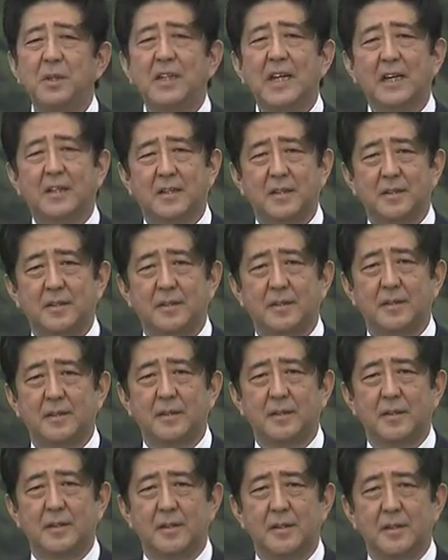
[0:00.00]
to
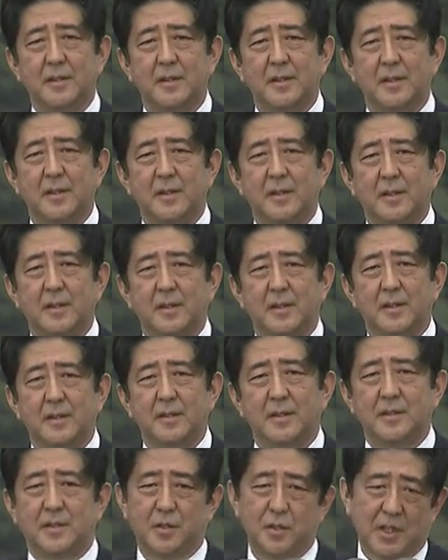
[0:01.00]
make that wish a
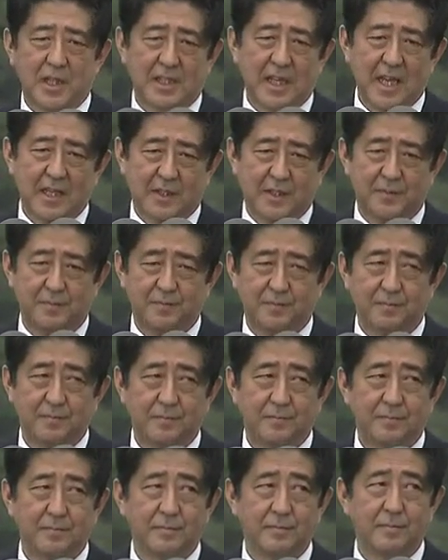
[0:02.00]
reality.
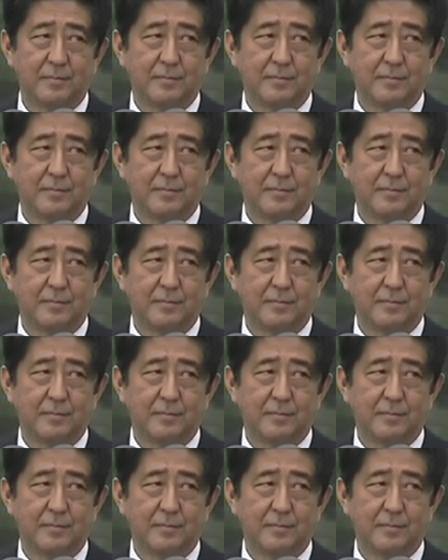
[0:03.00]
